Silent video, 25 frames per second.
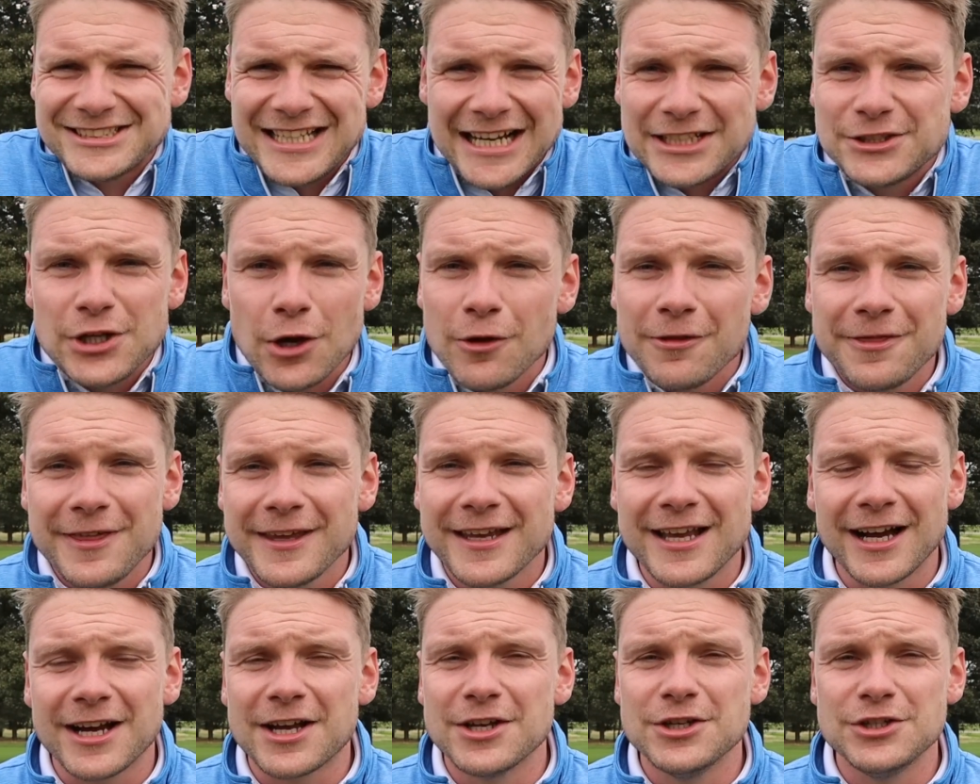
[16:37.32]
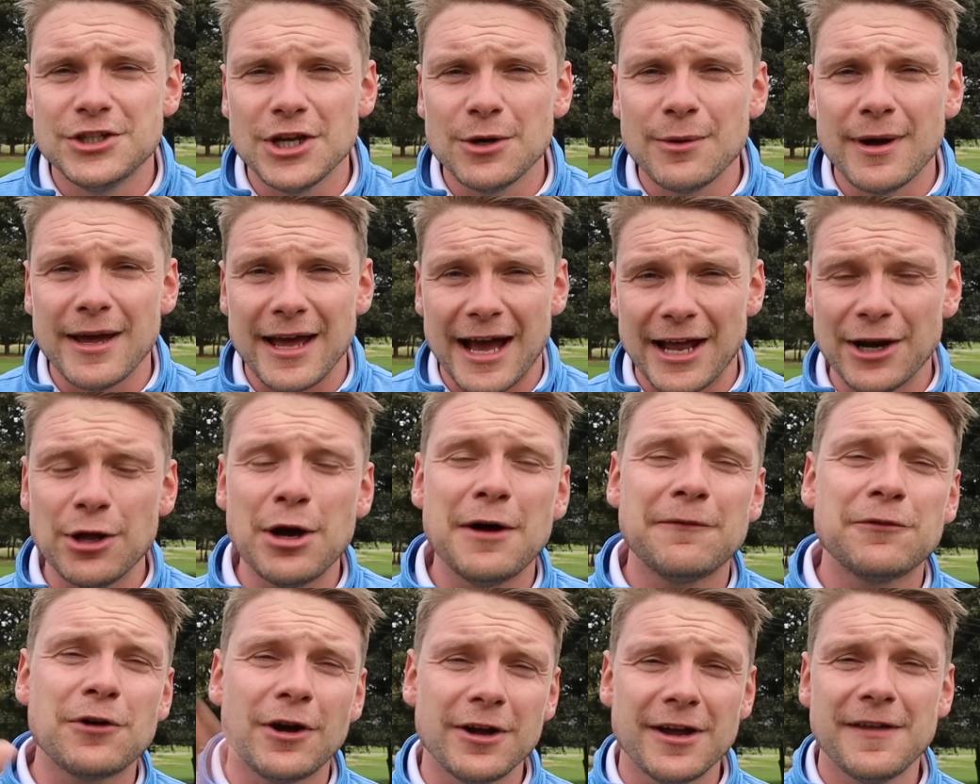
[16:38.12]
I don't think I can do it. I
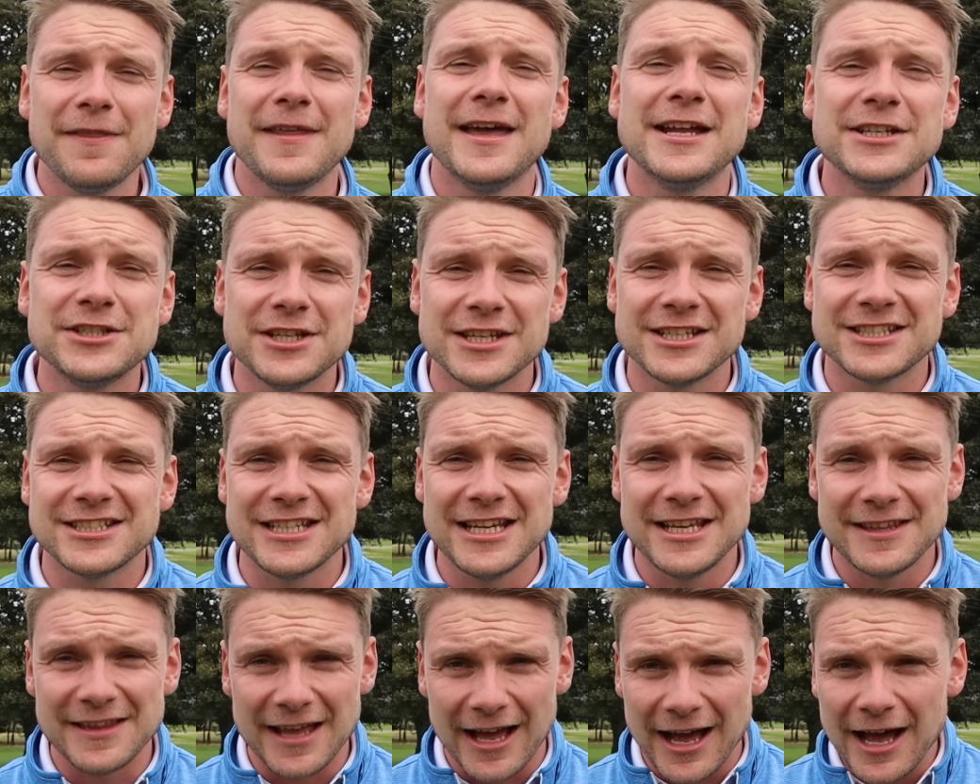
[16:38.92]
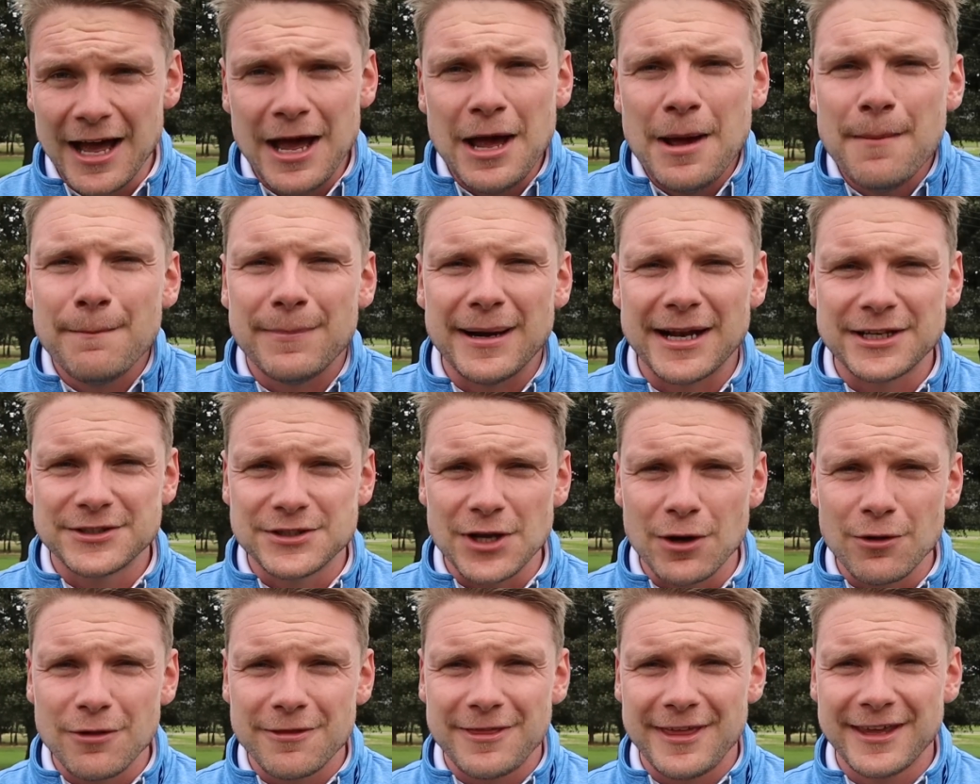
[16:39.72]
know I've got you on the edge of your seat there, but I
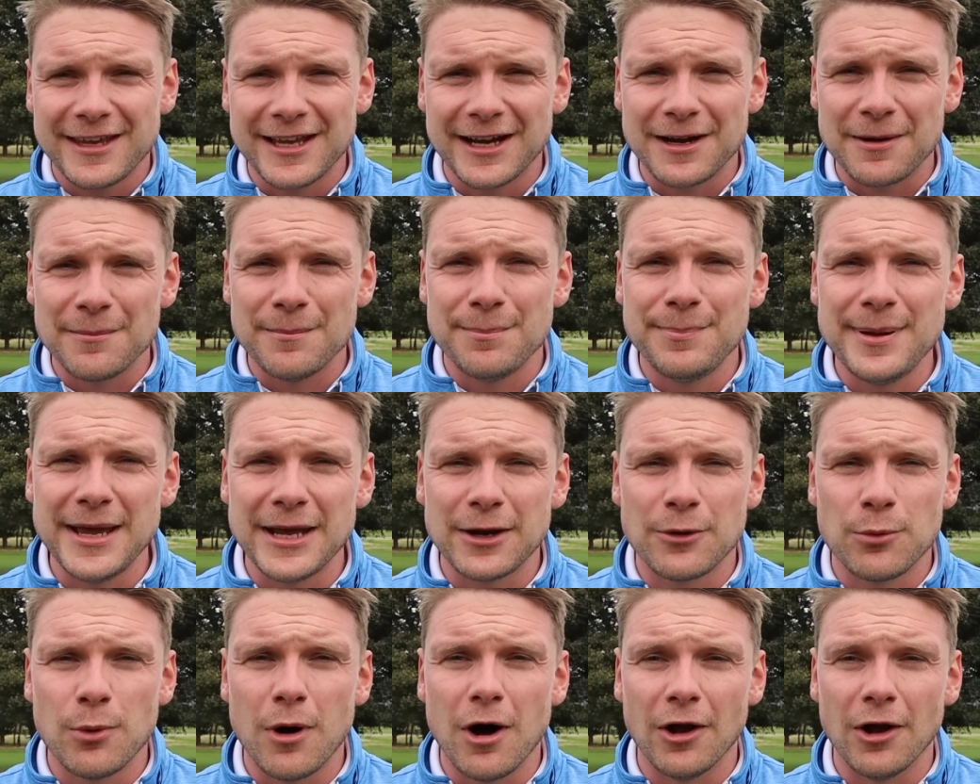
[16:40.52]
don't think I can pick